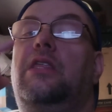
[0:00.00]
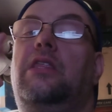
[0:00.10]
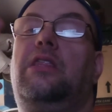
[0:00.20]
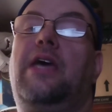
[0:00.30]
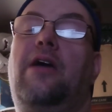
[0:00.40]

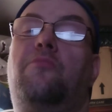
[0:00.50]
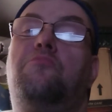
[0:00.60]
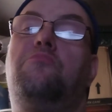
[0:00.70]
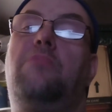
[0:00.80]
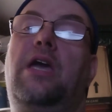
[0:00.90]
That
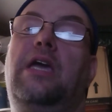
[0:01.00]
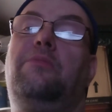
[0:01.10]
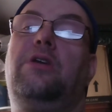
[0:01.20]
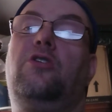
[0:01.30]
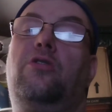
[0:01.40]
may
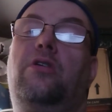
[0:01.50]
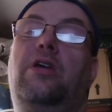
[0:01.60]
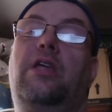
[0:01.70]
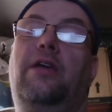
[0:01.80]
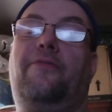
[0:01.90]
be
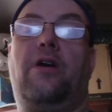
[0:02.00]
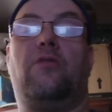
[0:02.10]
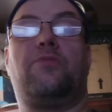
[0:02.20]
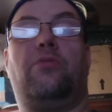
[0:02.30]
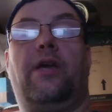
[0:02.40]
good if I
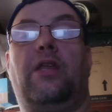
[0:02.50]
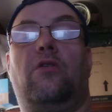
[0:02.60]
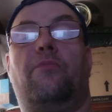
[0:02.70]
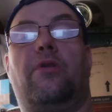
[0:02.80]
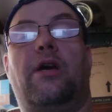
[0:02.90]
was planning
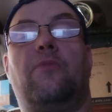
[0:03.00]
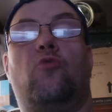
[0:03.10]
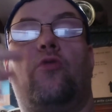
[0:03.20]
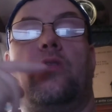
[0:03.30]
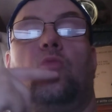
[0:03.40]
on buying
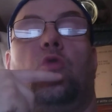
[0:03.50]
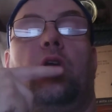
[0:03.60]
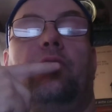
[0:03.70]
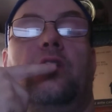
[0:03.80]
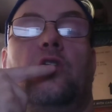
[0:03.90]
more than
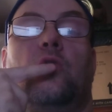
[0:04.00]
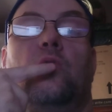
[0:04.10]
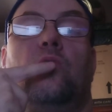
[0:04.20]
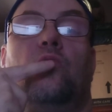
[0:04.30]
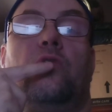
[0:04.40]
one
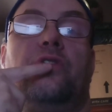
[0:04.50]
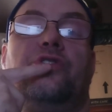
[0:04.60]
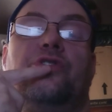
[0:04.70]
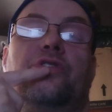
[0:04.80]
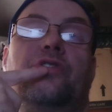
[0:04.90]
vehicle, which